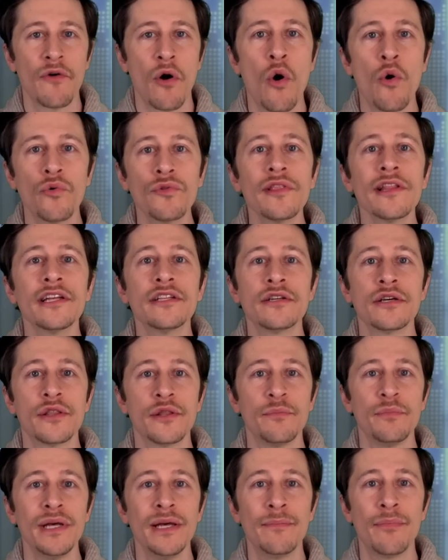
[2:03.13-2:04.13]
only to the
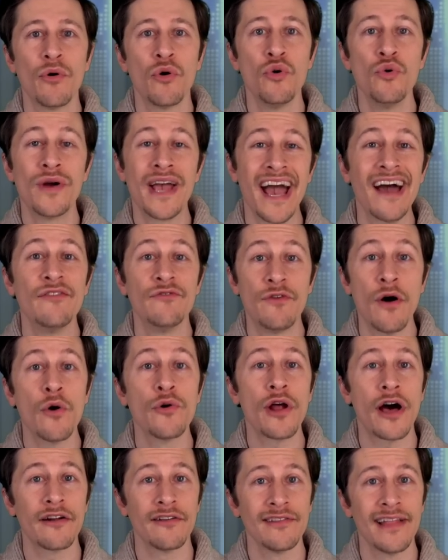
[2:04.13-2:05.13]
people who can vote
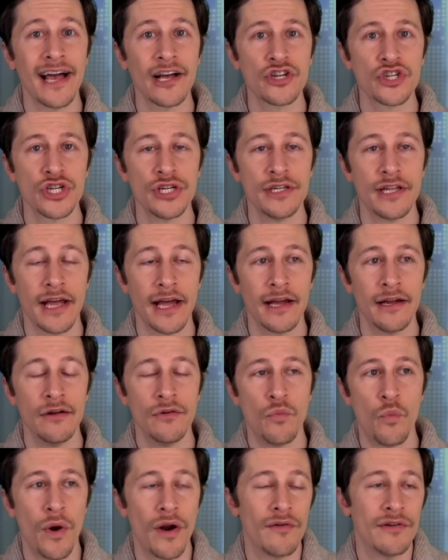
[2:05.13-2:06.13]
on election day,
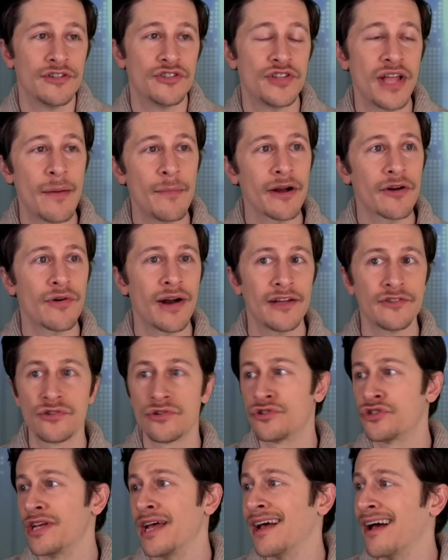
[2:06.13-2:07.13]
whereas Democrats are
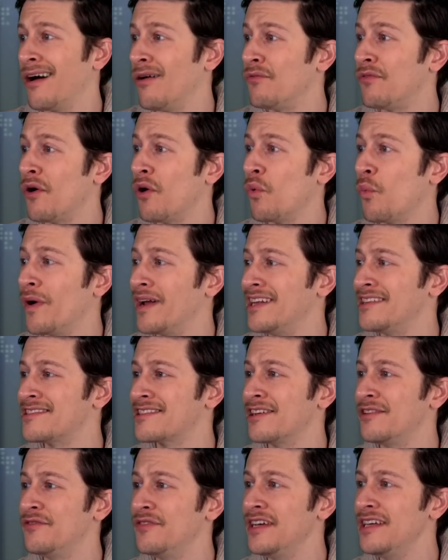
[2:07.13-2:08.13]
saying, I'll vote when it's
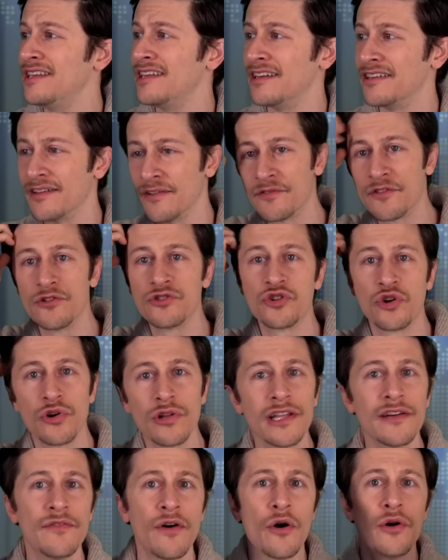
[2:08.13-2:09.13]
convenient. If there's
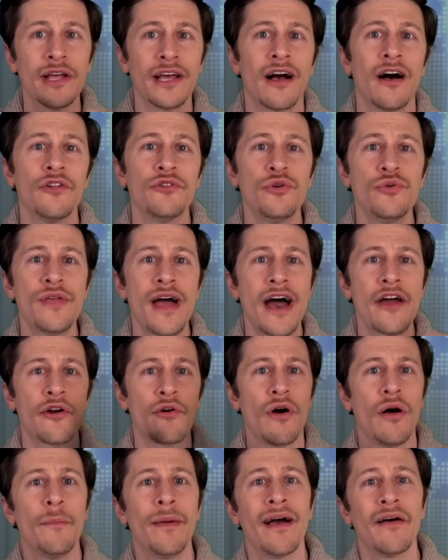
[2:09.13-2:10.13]
early voting, I'll do that or
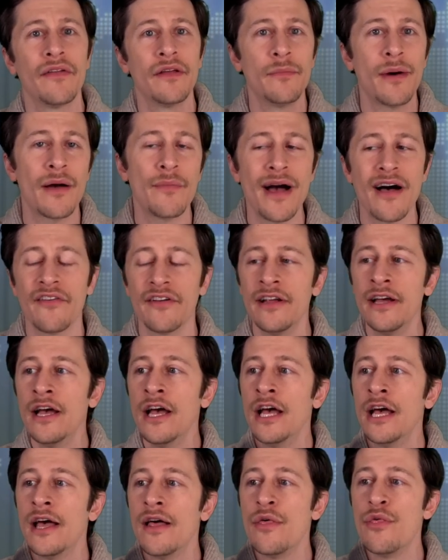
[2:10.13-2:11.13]
I'll mail in by ballot.
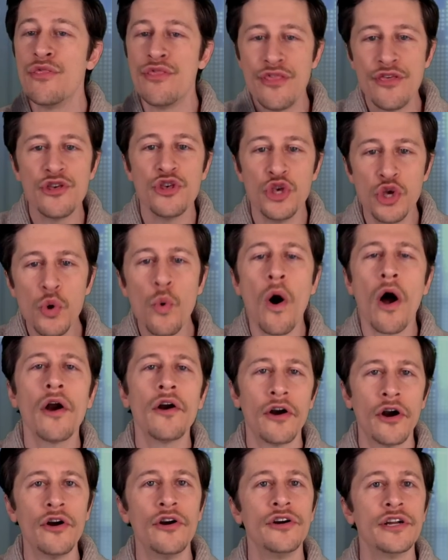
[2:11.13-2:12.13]
You are
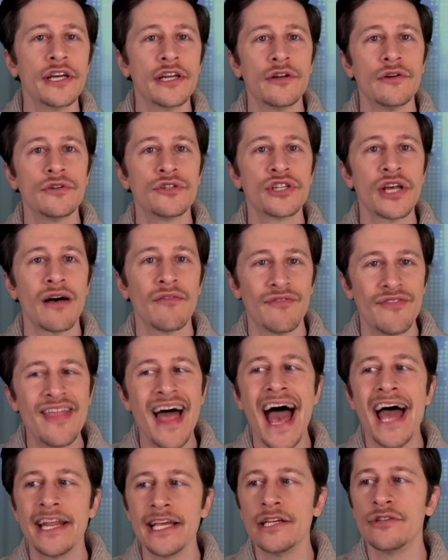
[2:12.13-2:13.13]
hurting yourself.
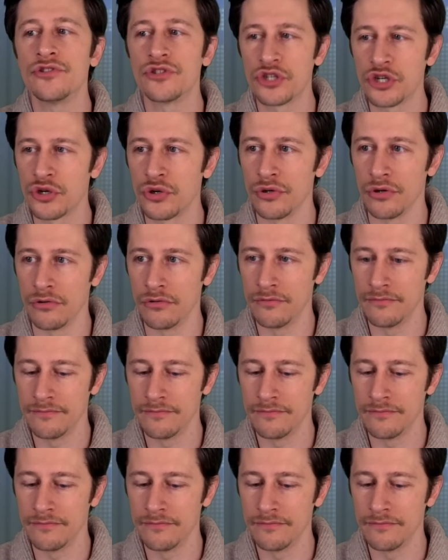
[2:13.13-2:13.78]
That is true.